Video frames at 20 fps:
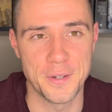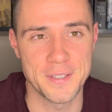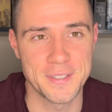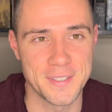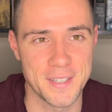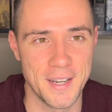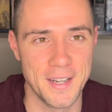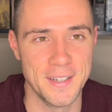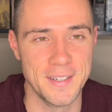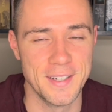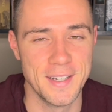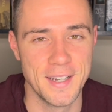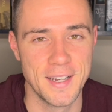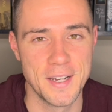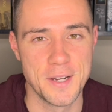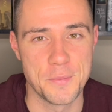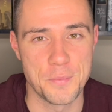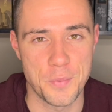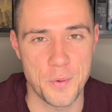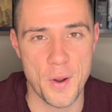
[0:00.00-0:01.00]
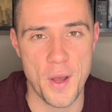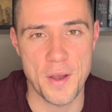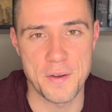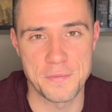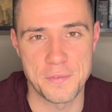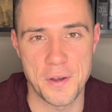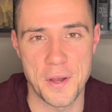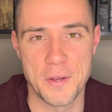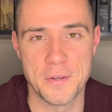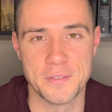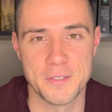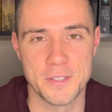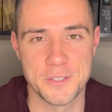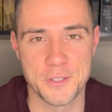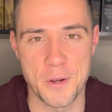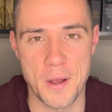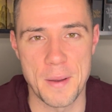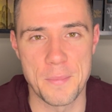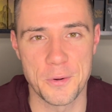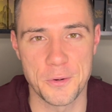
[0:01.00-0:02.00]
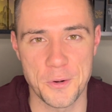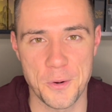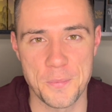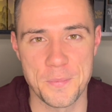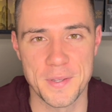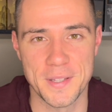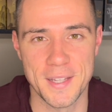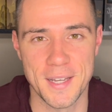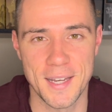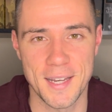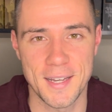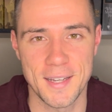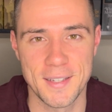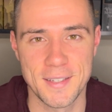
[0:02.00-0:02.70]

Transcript: So bravo to Joe Abercrombie there.